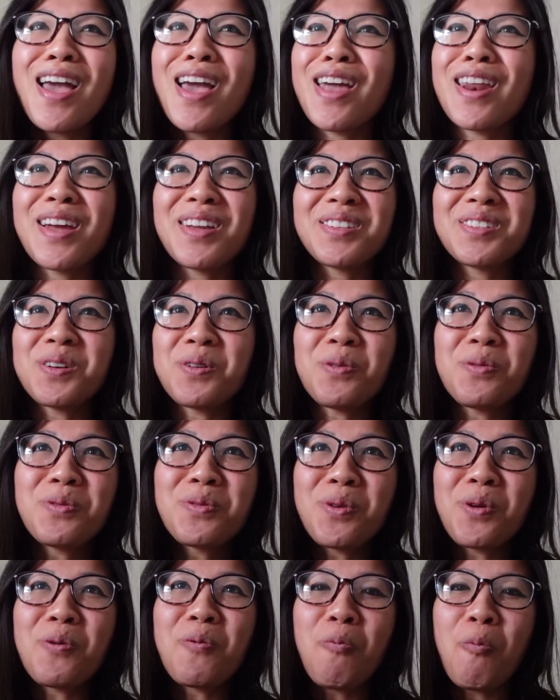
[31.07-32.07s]
And I don't
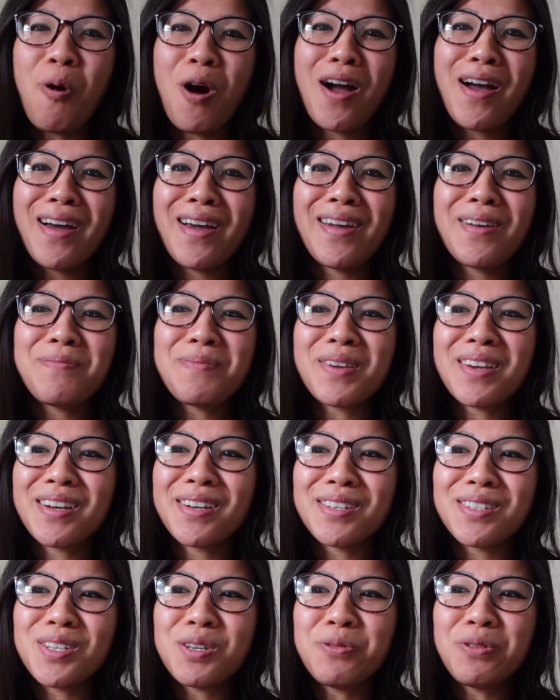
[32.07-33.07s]
know why,
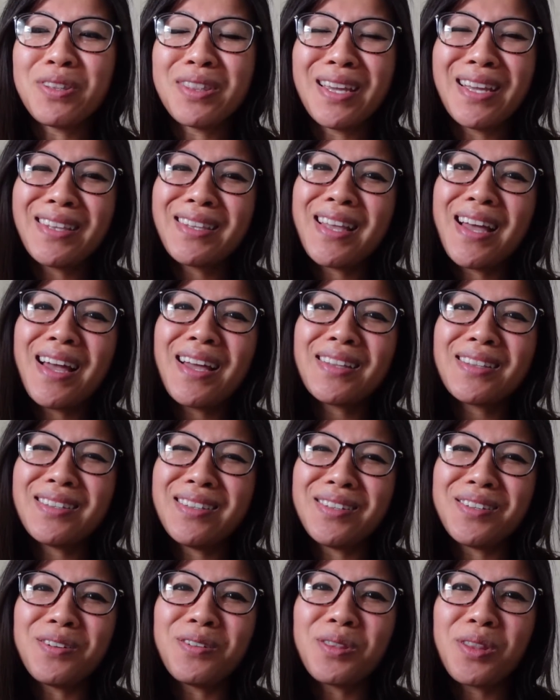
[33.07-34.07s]
because you would think that,
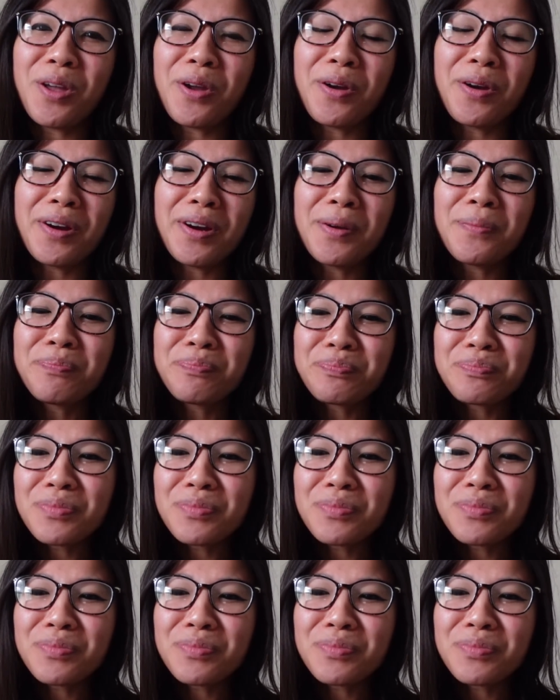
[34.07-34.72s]
their